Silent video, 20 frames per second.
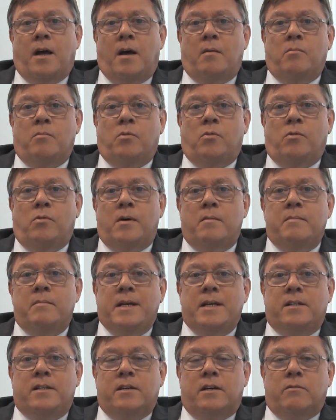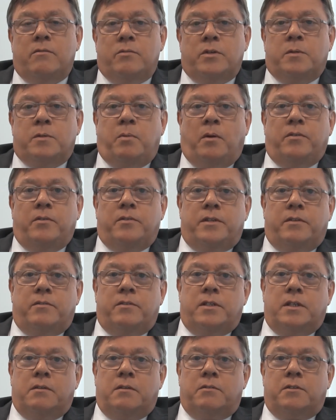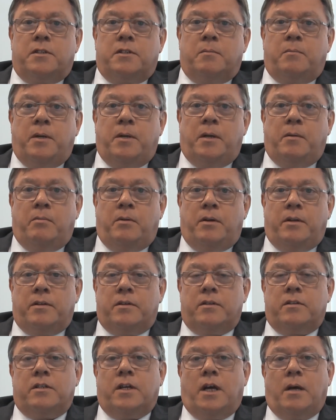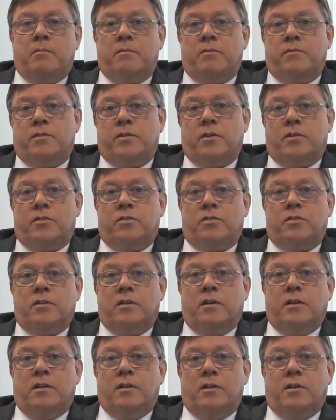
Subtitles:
a more immediate and responsive service to people at a time of such